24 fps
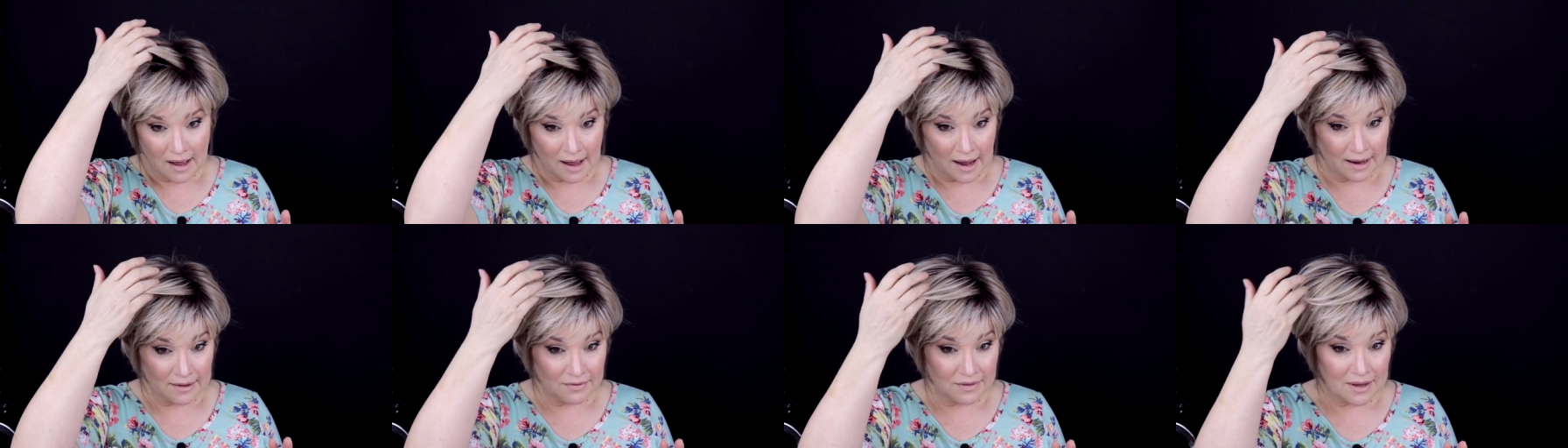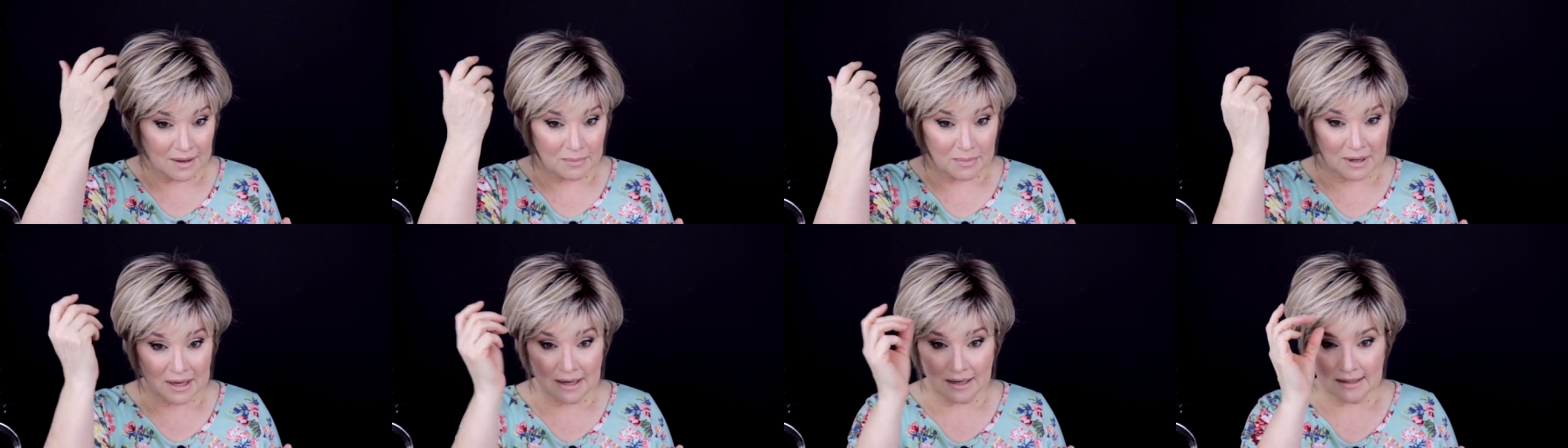I
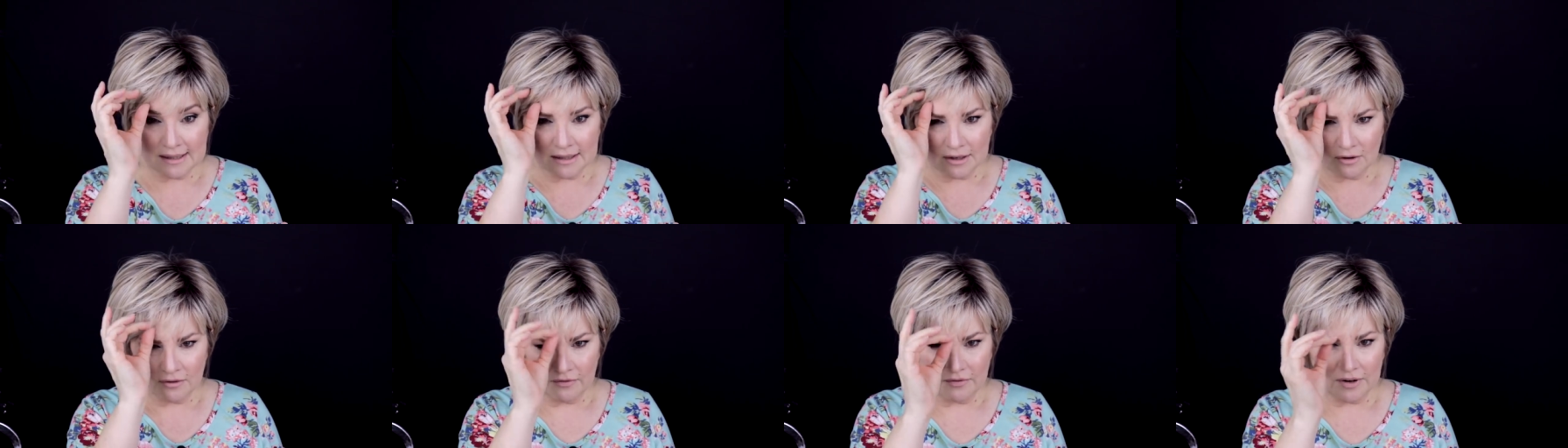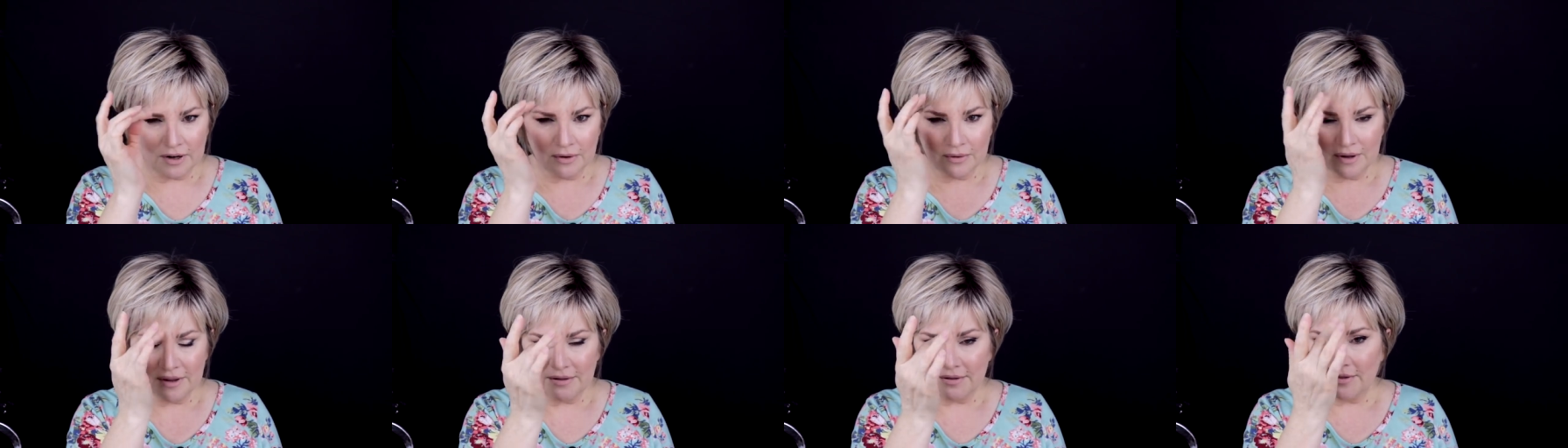think because they're
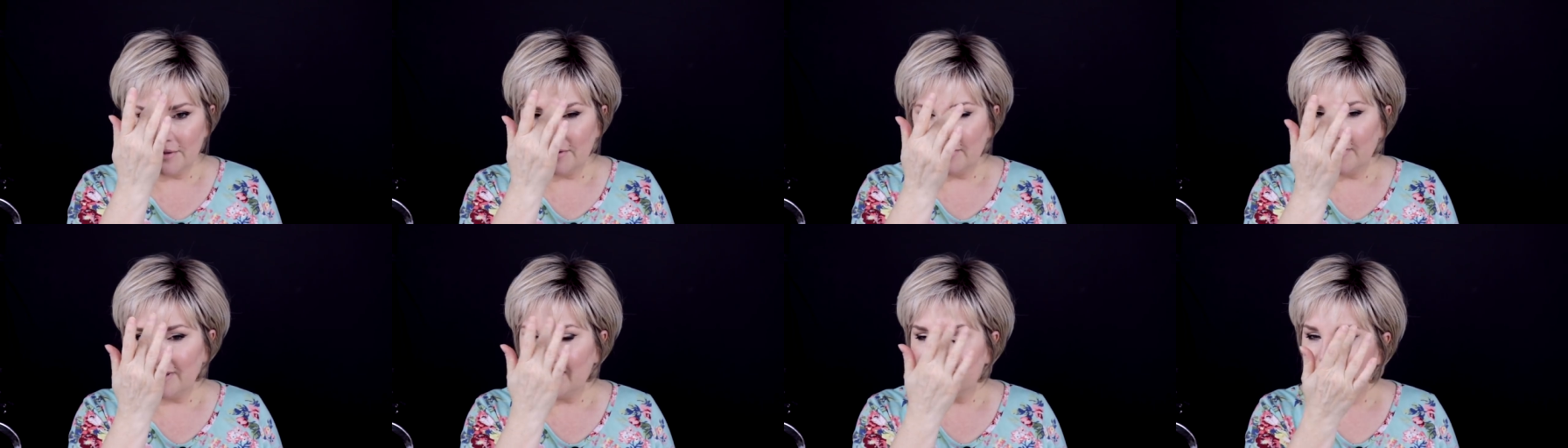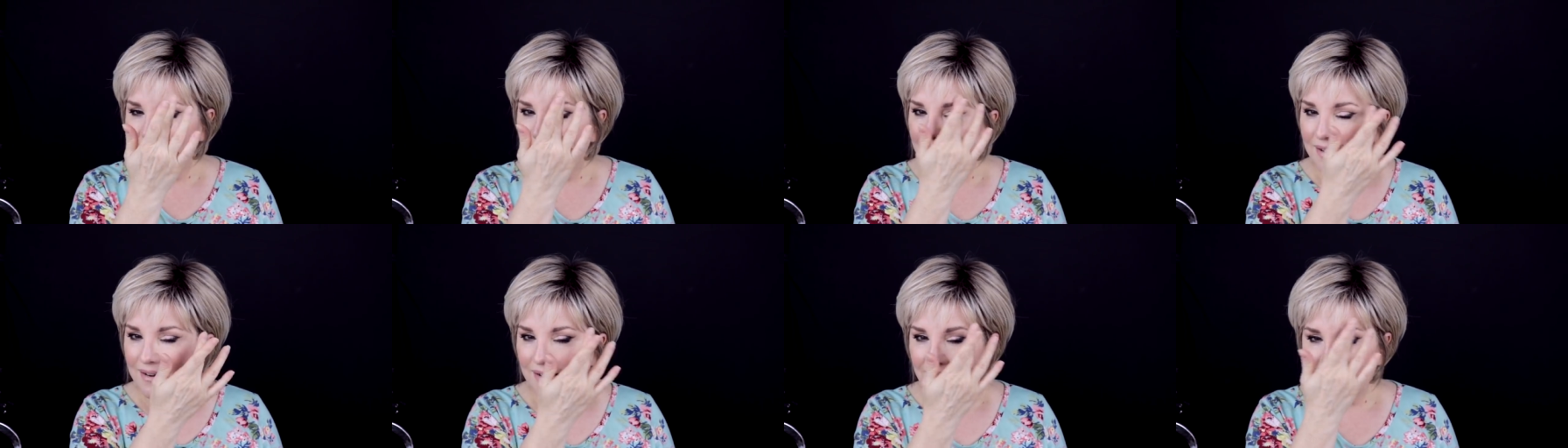very
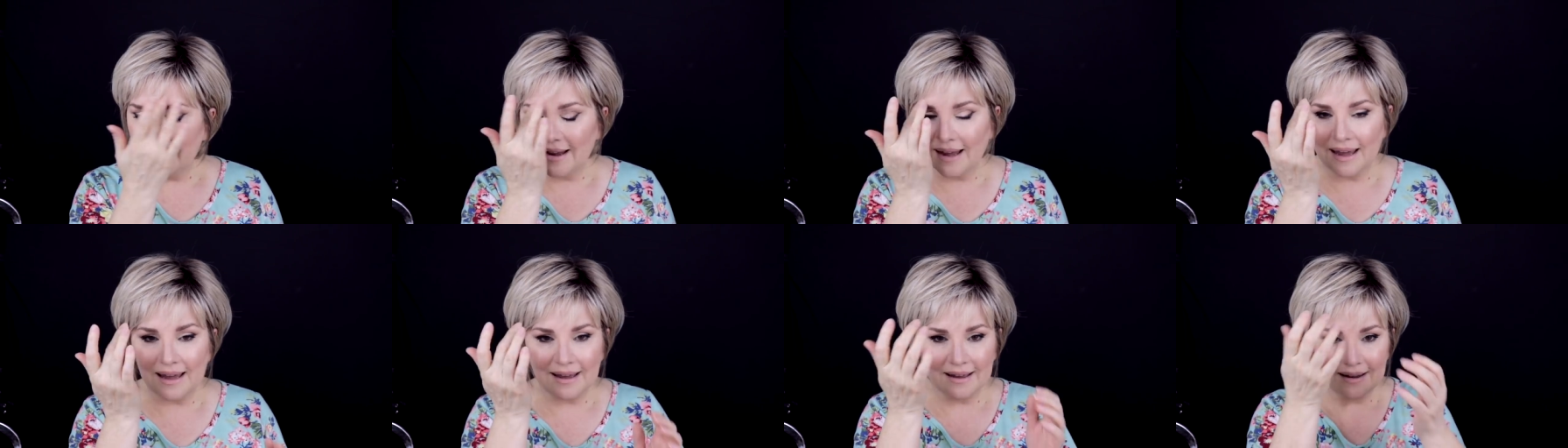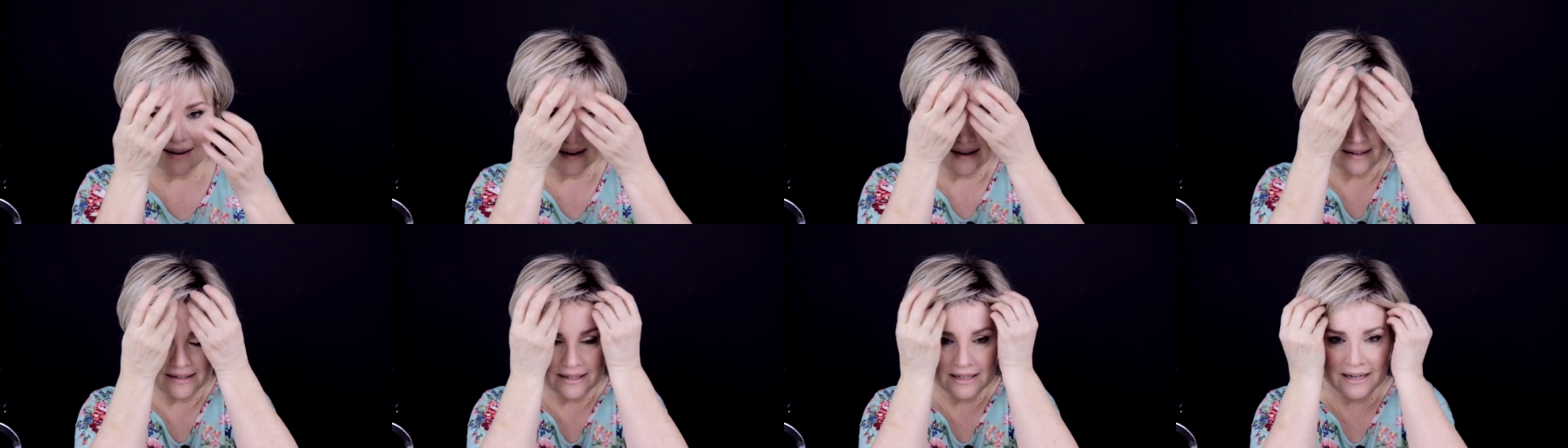thin
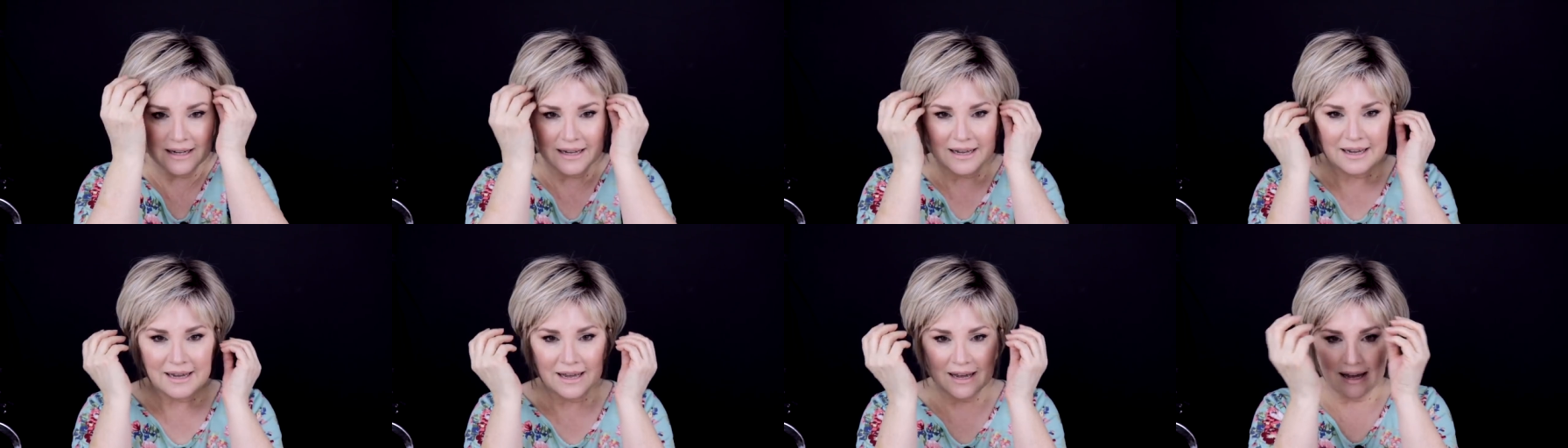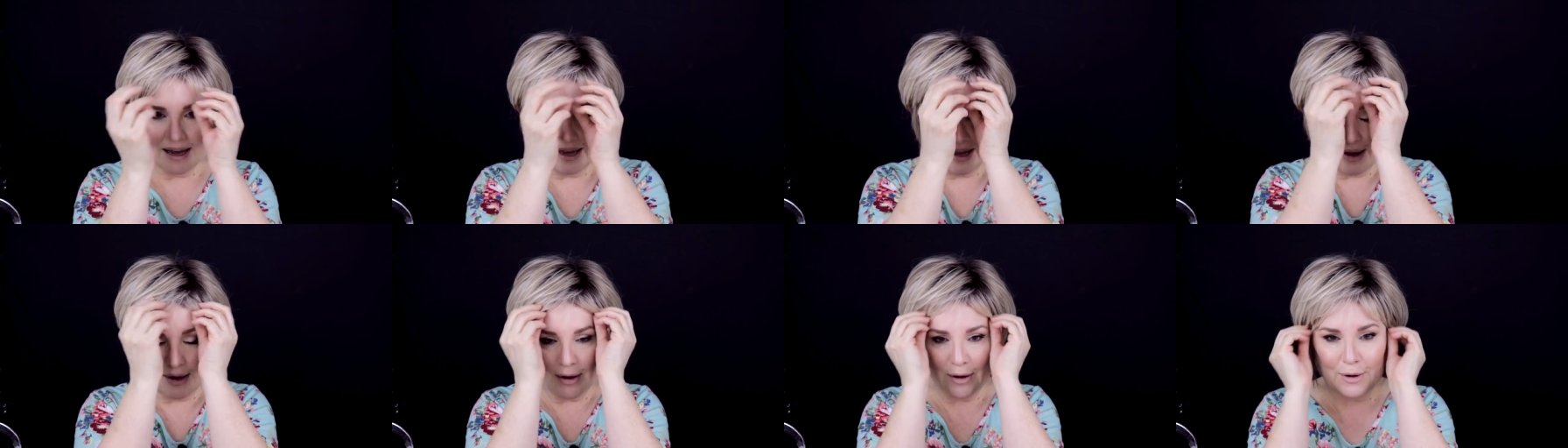and
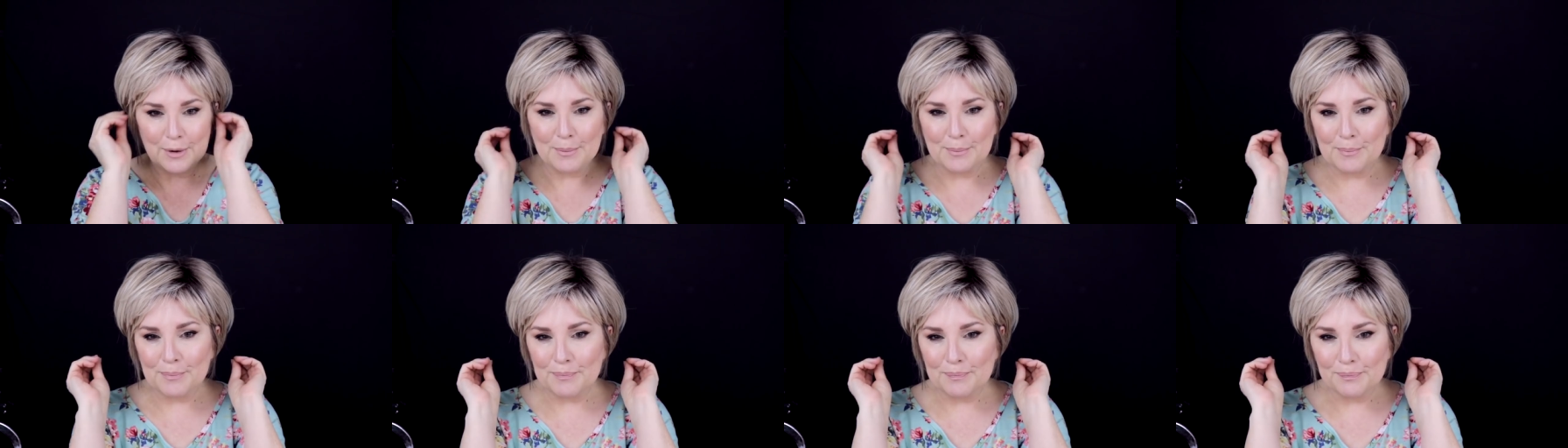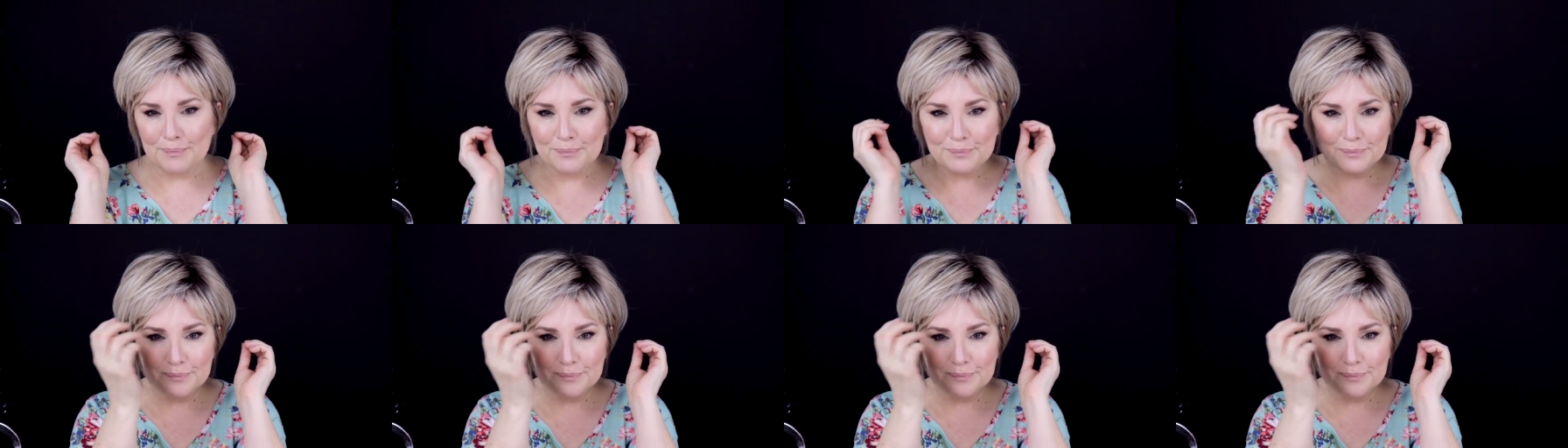um,